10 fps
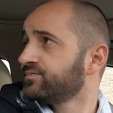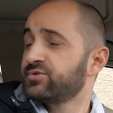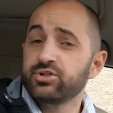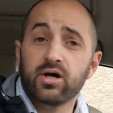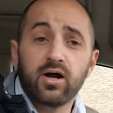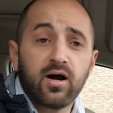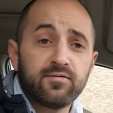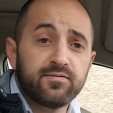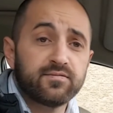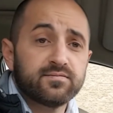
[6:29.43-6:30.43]
shut
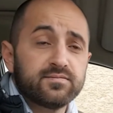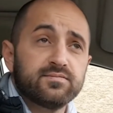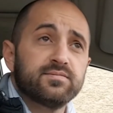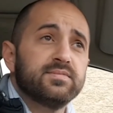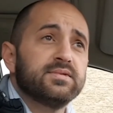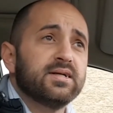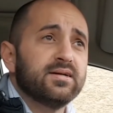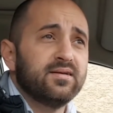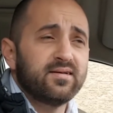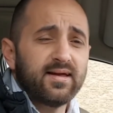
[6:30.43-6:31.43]
off
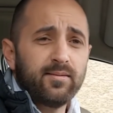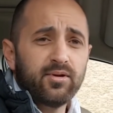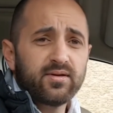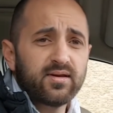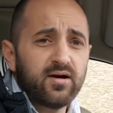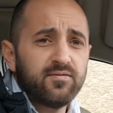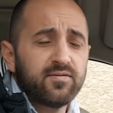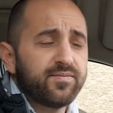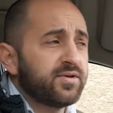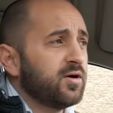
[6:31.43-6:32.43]
and disable itself.
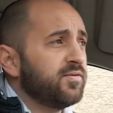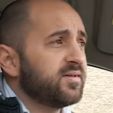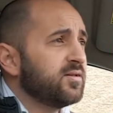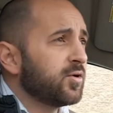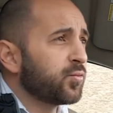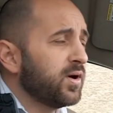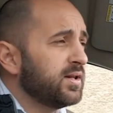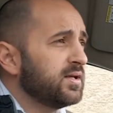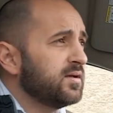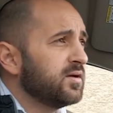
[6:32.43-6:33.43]
So if it's not
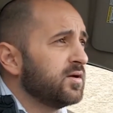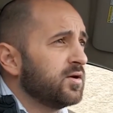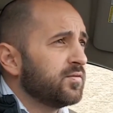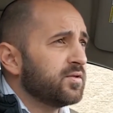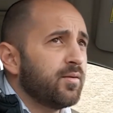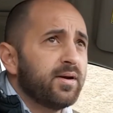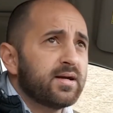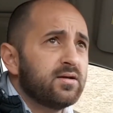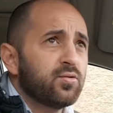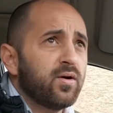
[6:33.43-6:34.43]
running, not
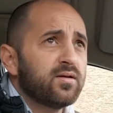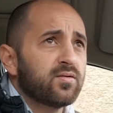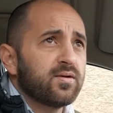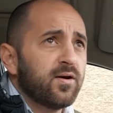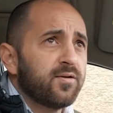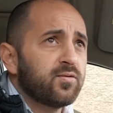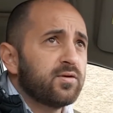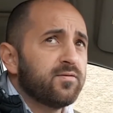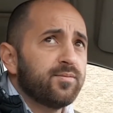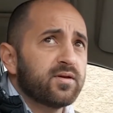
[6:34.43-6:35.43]
making any noises or nothing when
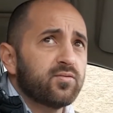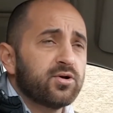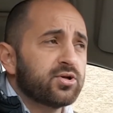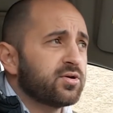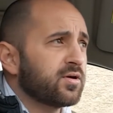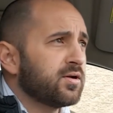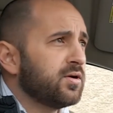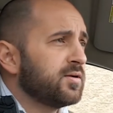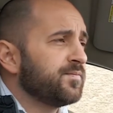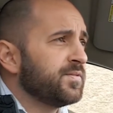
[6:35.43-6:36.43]
you flip the switch to turn it
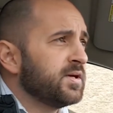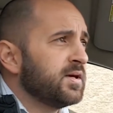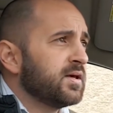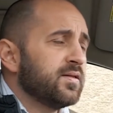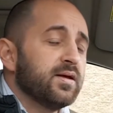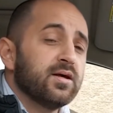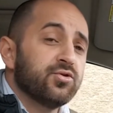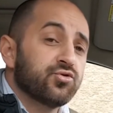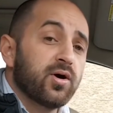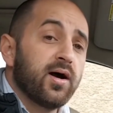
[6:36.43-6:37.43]
on, then
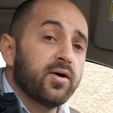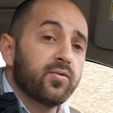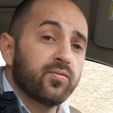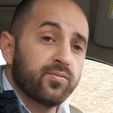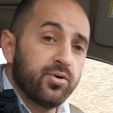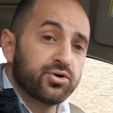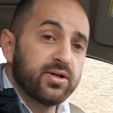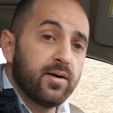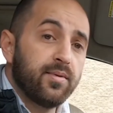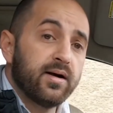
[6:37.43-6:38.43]
try
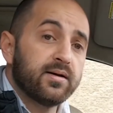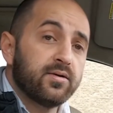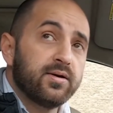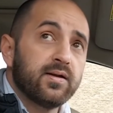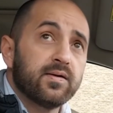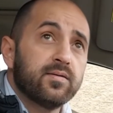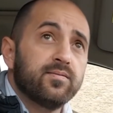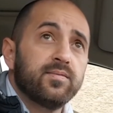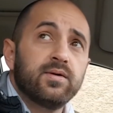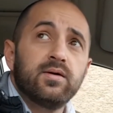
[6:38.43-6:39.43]
pushing that button underneath it.
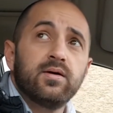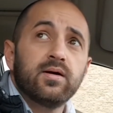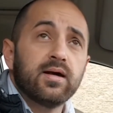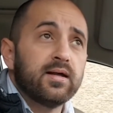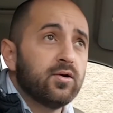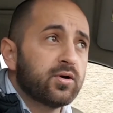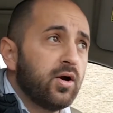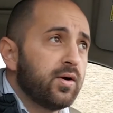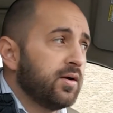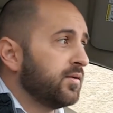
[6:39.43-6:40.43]
And
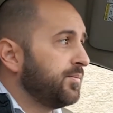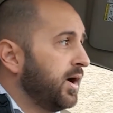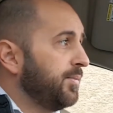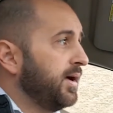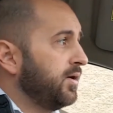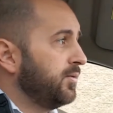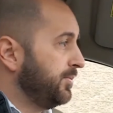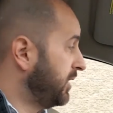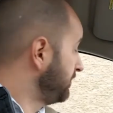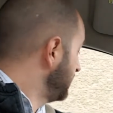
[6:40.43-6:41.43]
it'll pop out, it'll be
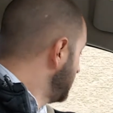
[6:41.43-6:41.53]
popped